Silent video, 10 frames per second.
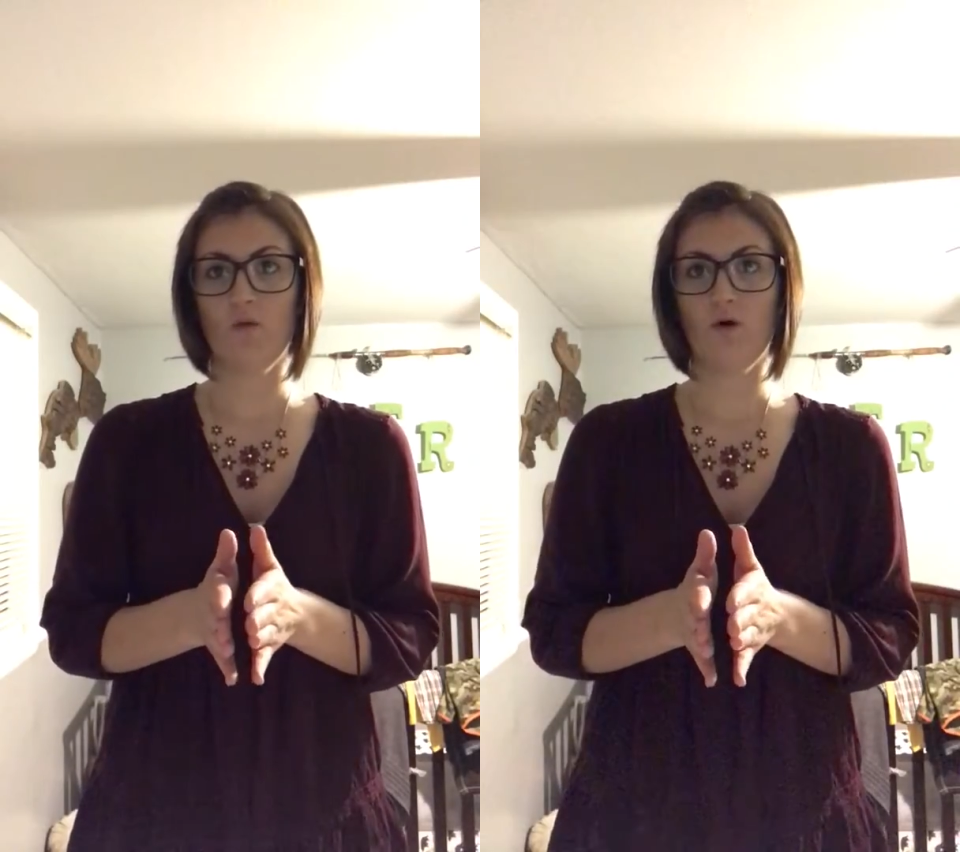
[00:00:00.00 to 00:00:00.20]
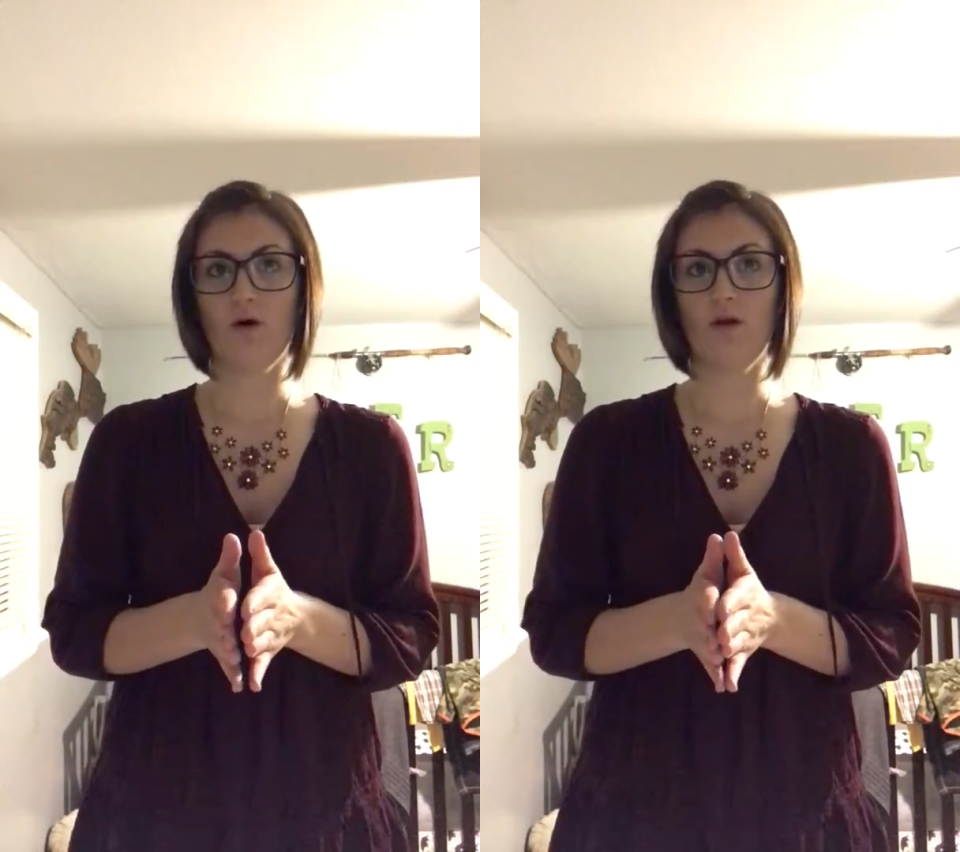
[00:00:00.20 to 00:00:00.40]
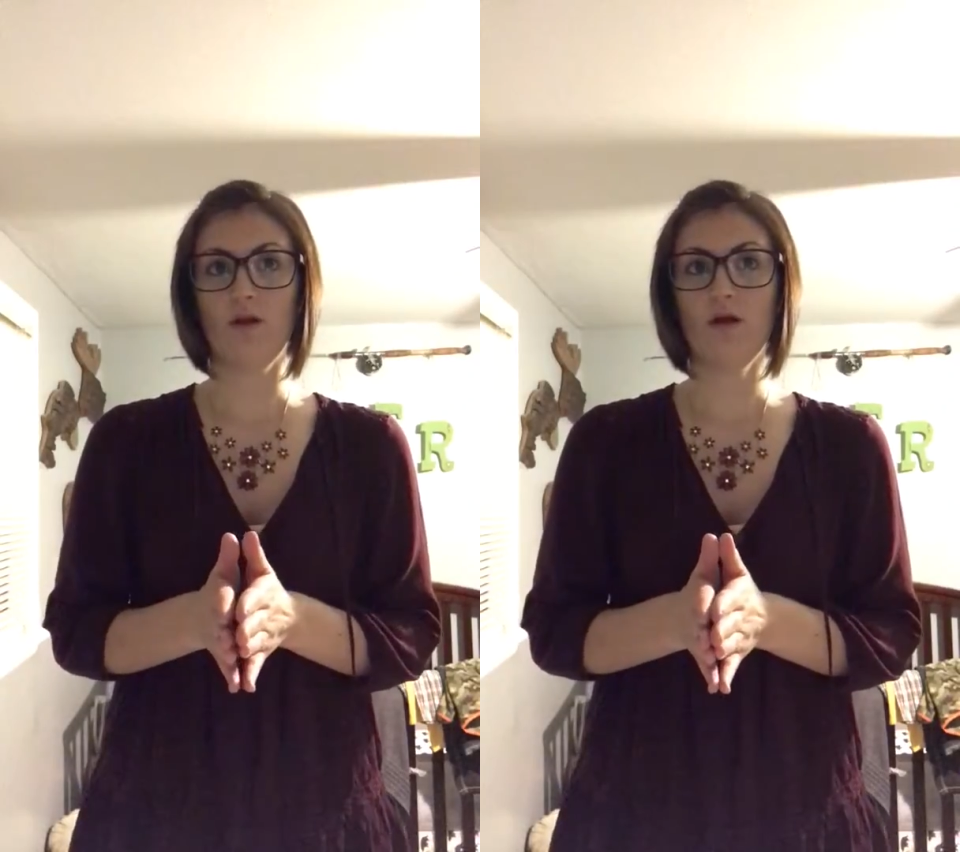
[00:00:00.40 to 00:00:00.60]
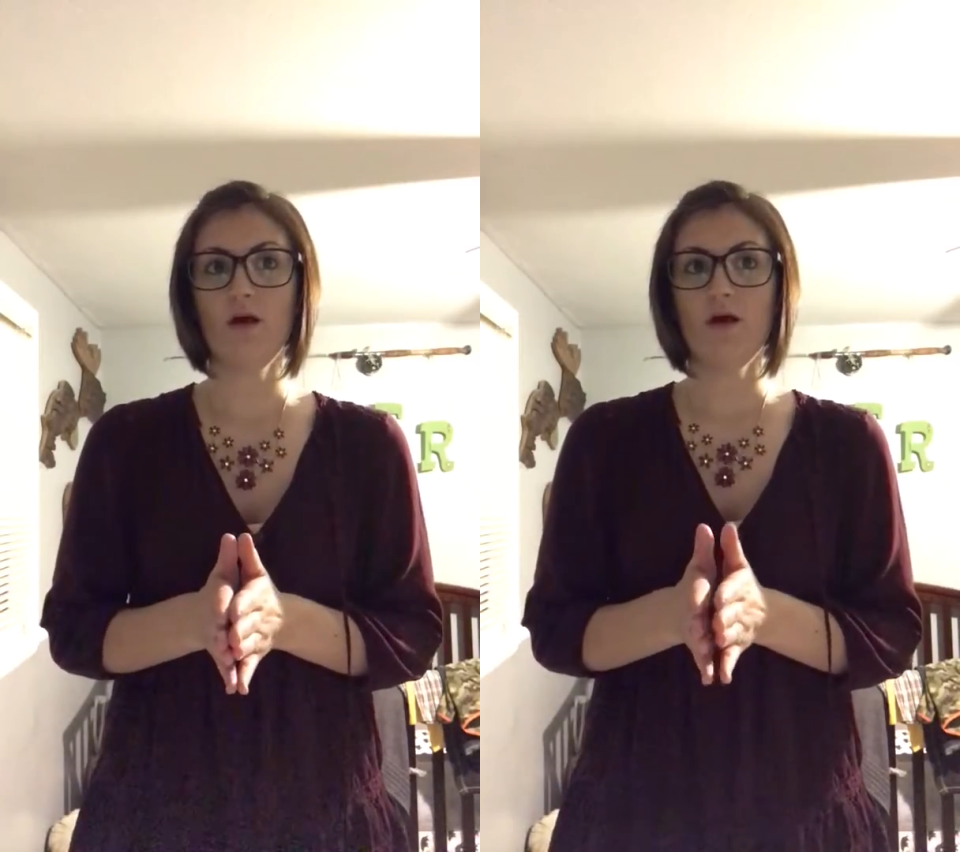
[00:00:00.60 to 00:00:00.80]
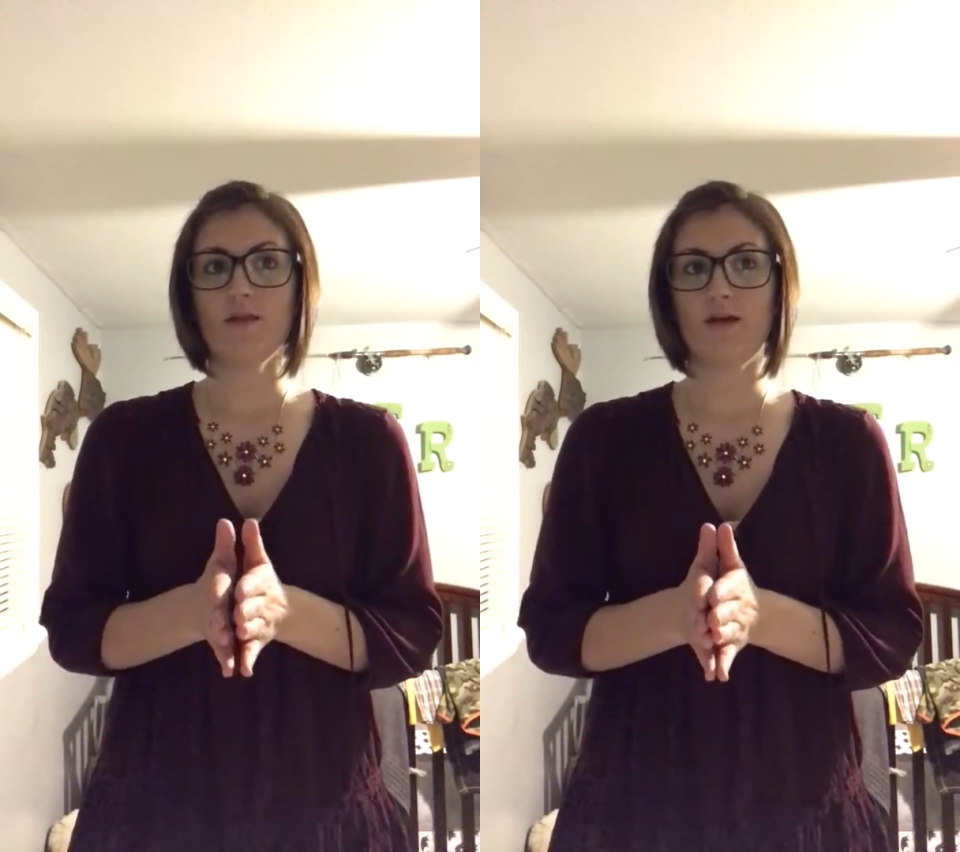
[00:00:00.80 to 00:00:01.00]
Well,
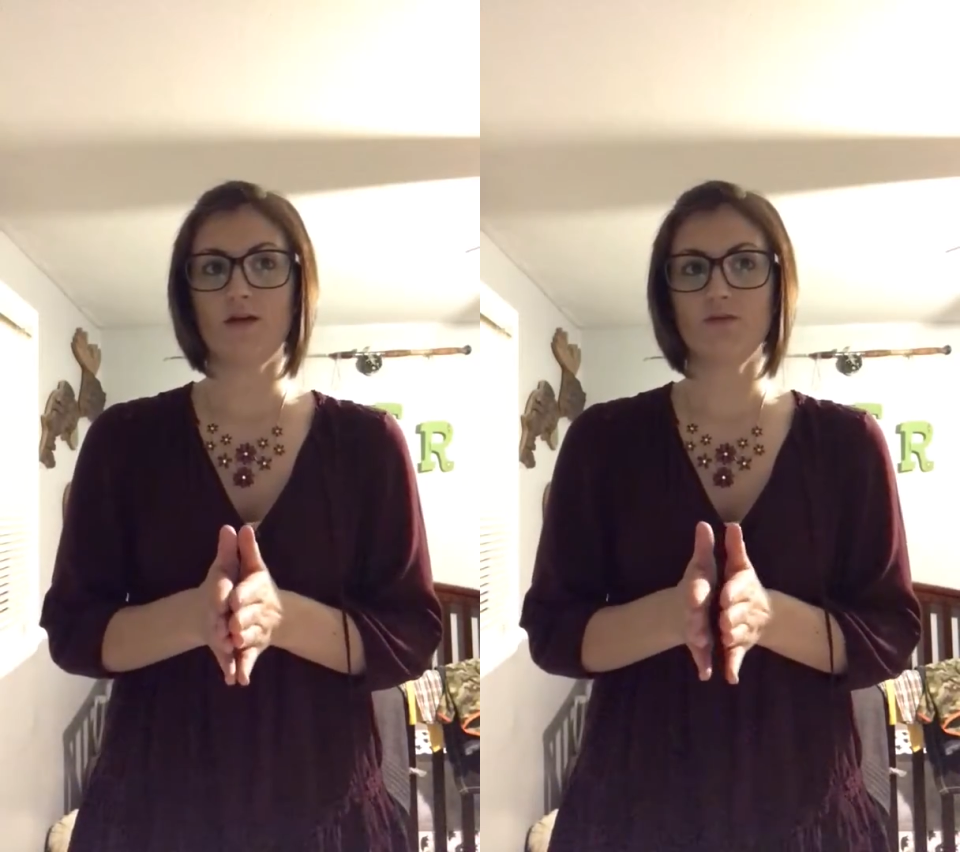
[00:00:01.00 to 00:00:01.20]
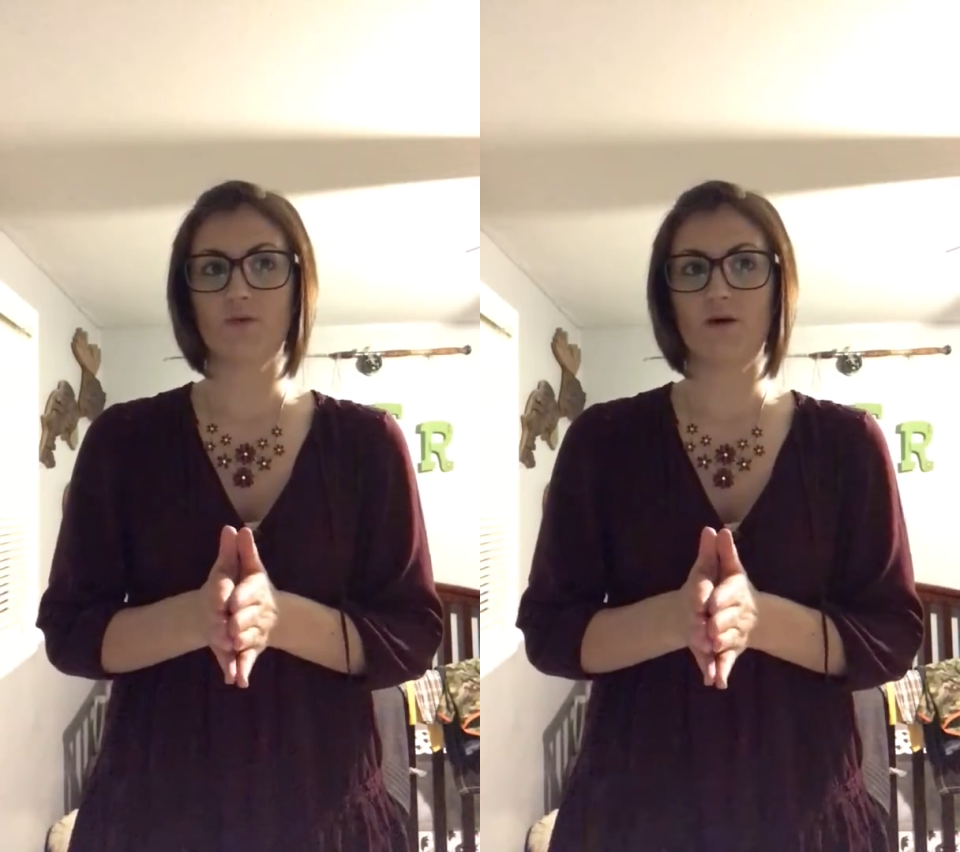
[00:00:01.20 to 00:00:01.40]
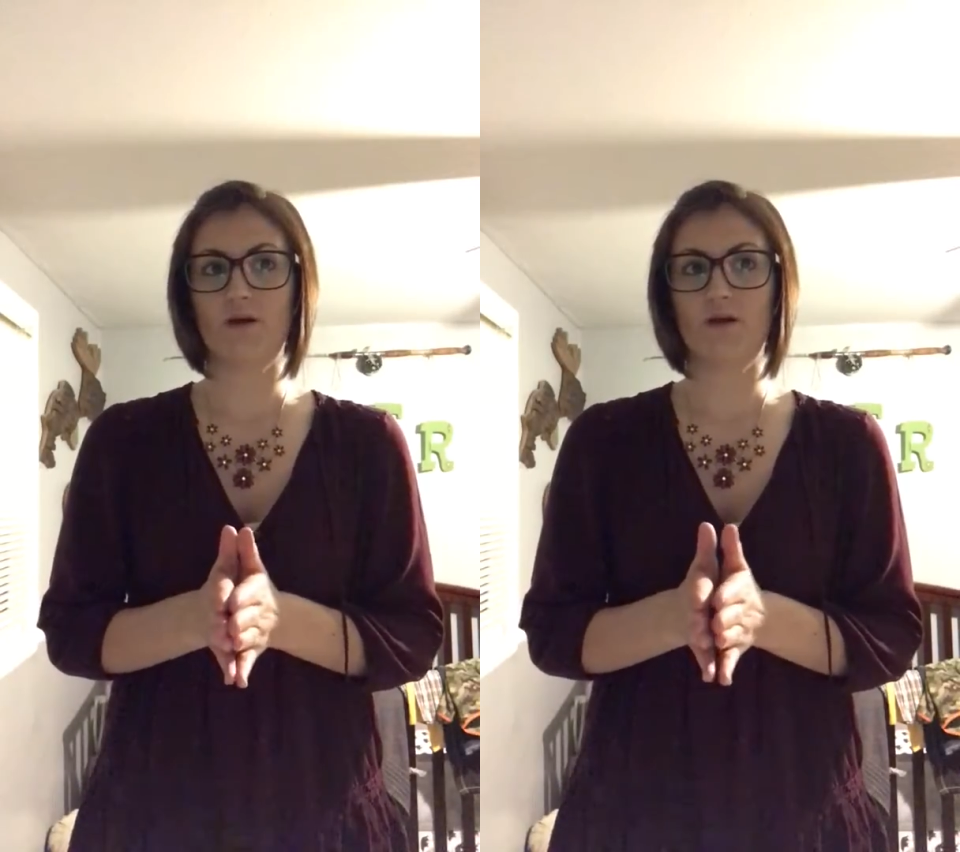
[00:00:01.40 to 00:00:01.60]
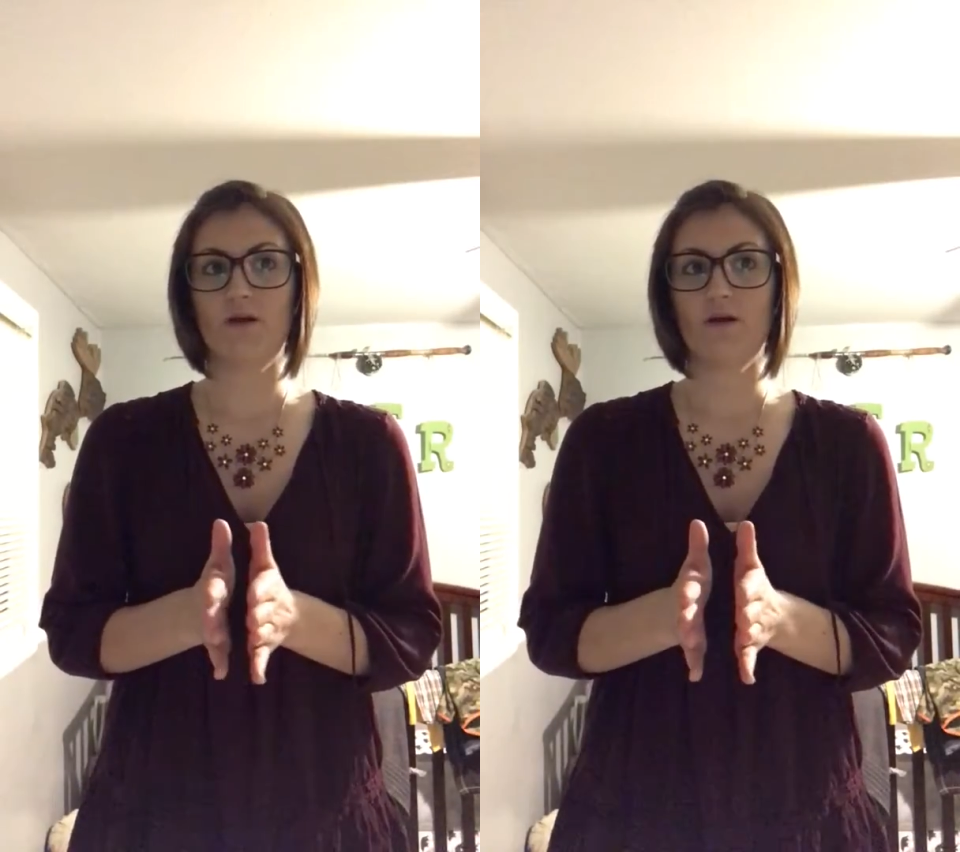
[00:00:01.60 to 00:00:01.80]
that is what